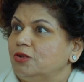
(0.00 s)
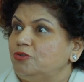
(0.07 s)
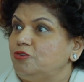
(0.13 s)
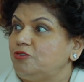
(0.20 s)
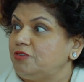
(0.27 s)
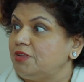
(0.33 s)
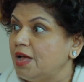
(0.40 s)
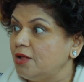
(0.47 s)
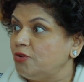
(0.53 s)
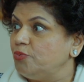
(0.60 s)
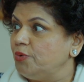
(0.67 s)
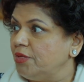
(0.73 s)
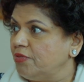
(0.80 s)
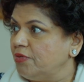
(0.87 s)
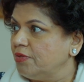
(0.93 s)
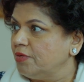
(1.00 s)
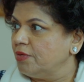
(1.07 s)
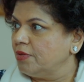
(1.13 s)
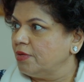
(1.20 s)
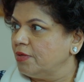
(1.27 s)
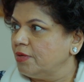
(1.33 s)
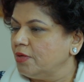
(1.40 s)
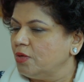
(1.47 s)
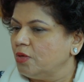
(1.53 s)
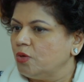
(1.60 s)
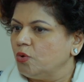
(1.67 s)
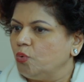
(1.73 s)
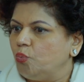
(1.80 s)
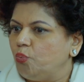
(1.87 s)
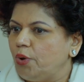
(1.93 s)
To start with,
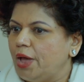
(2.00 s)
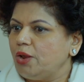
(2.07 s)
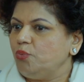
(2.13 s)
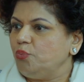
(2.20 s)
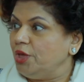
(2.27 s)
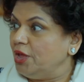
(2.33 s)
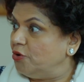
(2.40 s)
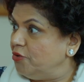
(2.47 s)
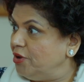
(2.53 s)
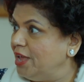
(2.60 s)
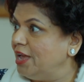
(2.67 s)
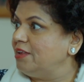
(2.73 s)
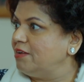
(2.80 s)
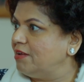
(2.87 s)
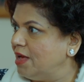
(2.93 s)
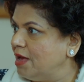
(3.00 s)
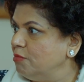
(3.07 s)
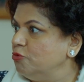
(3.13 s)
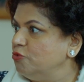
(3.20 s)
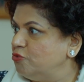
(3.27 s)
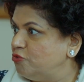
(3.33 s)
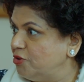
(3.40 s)
when we created Ammu's